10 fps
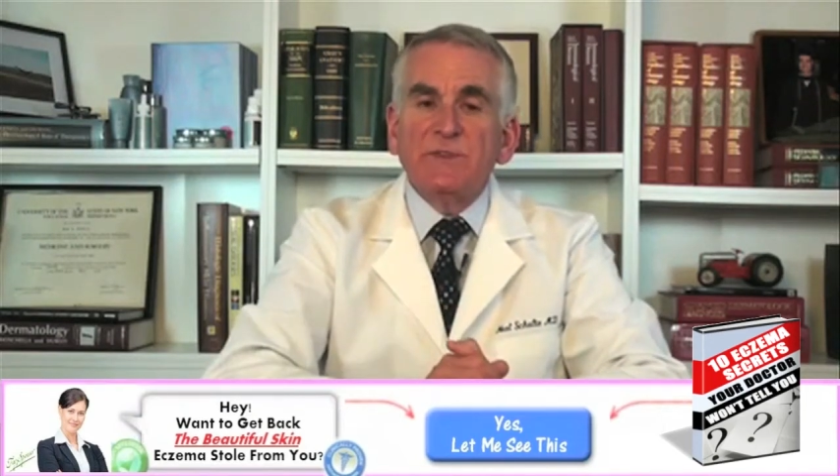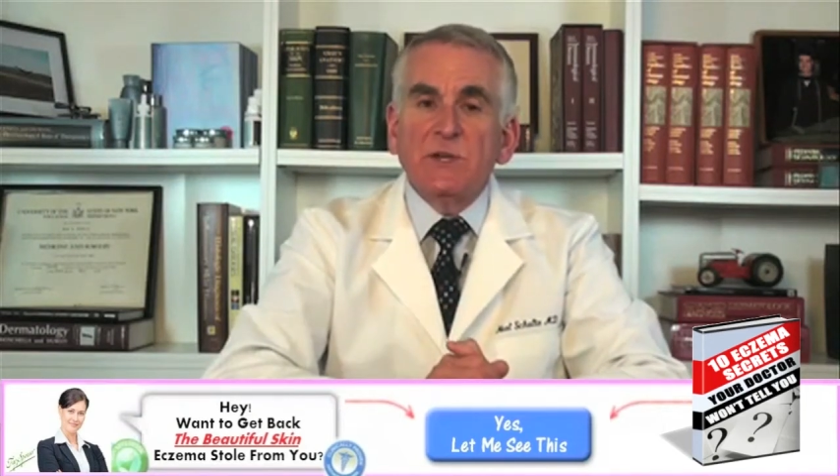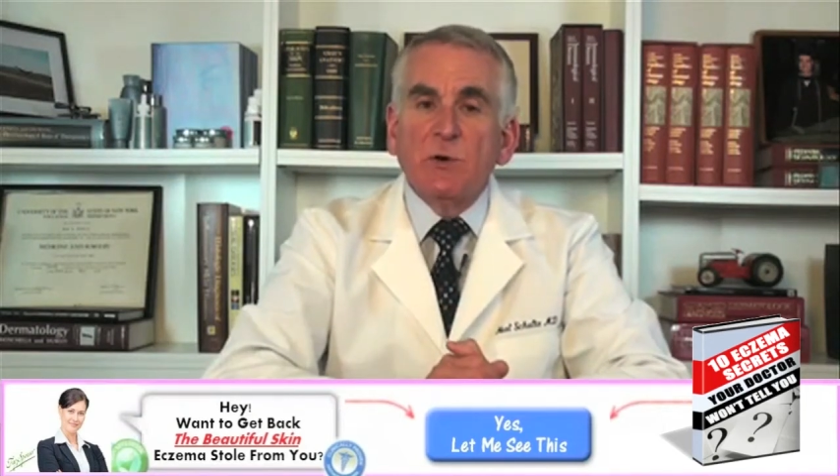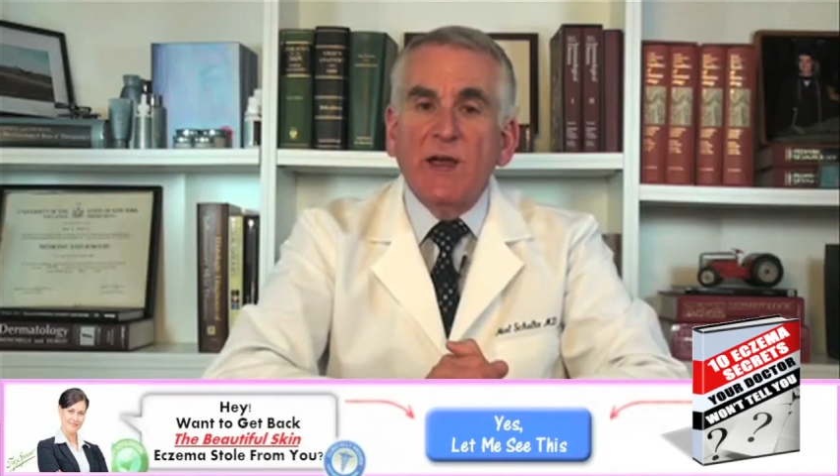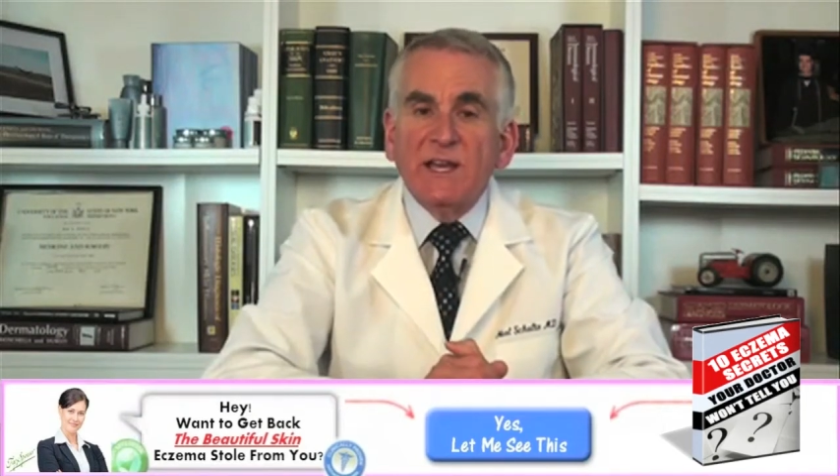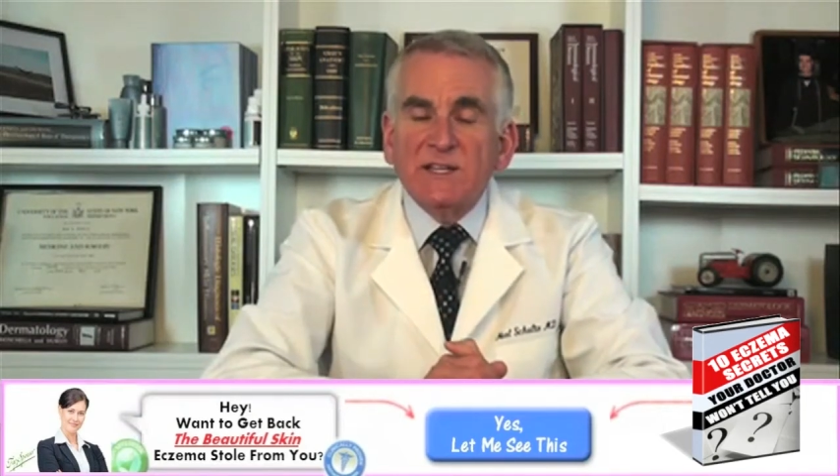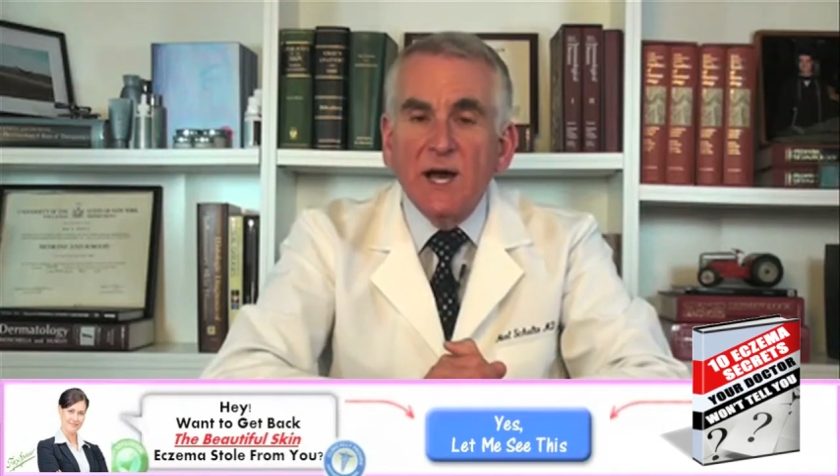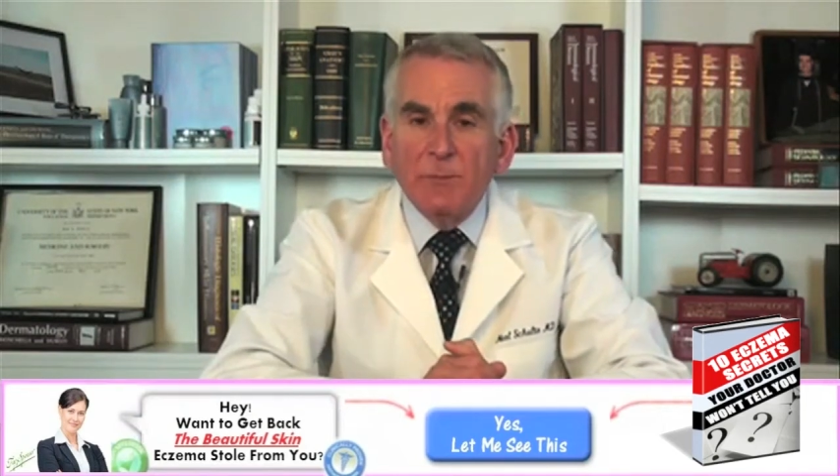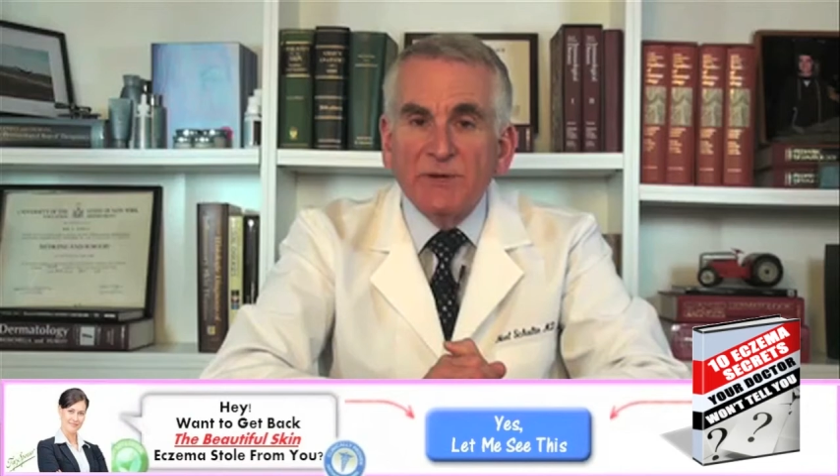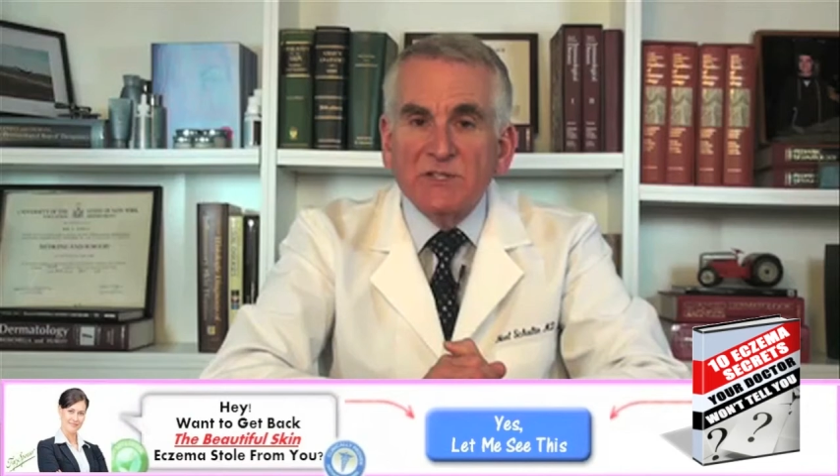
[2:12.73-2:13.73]
to your
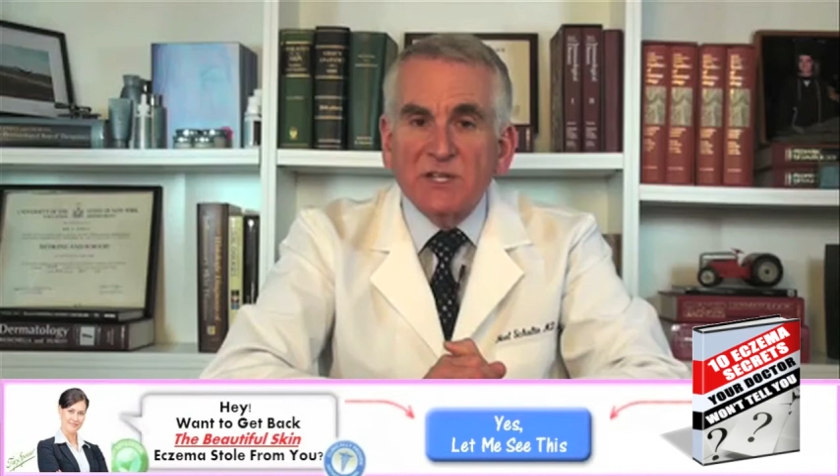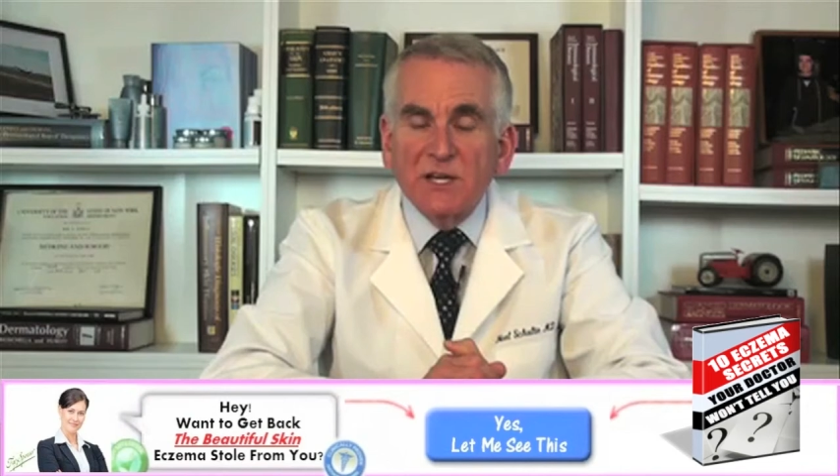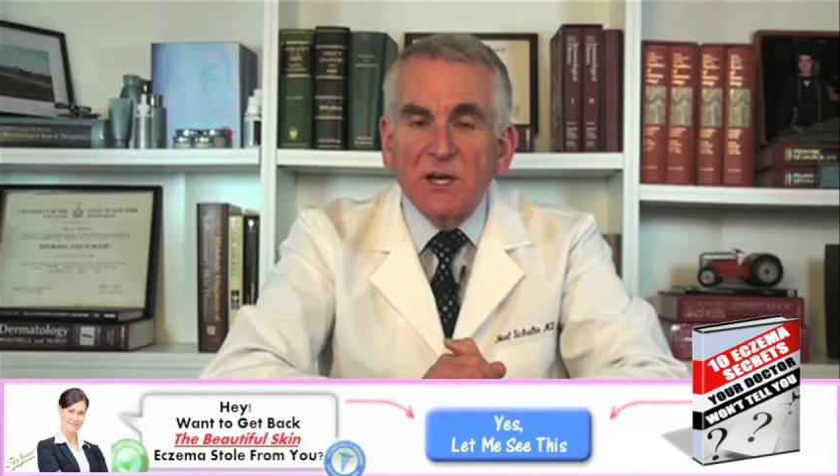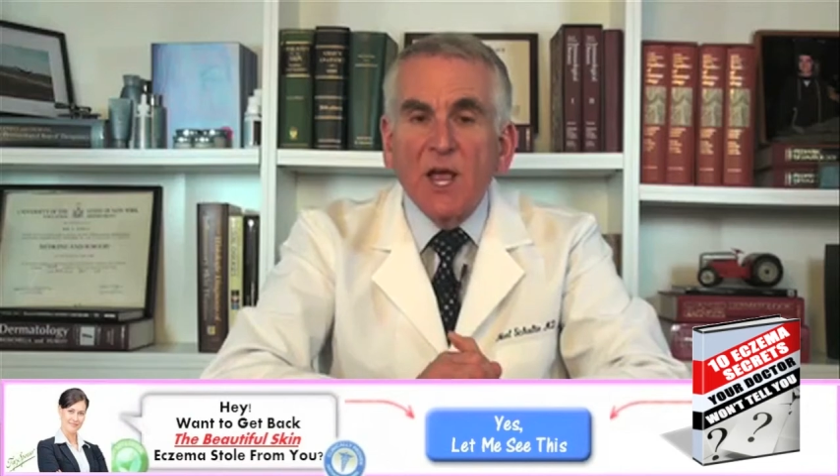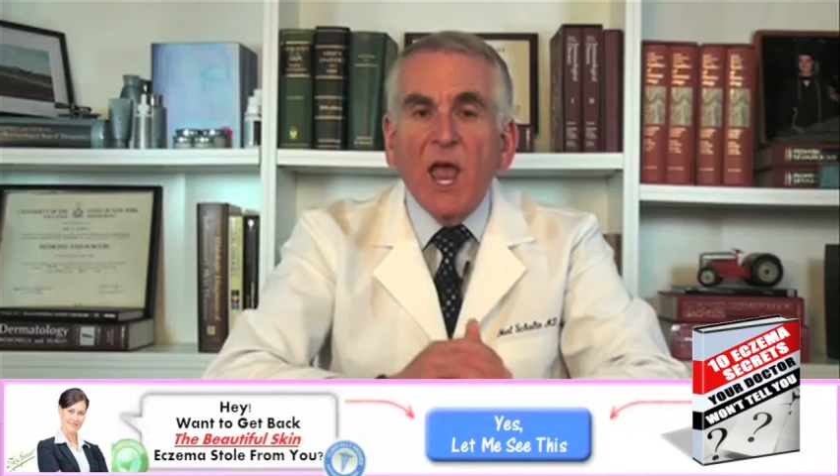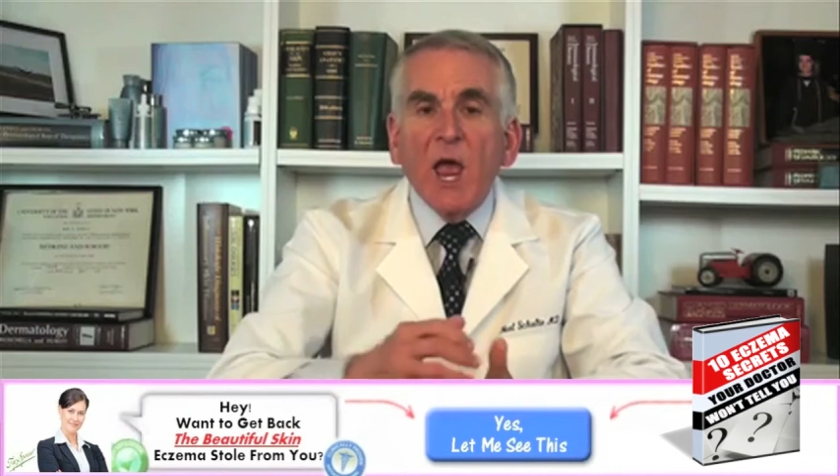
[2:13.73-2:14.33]
atopic skin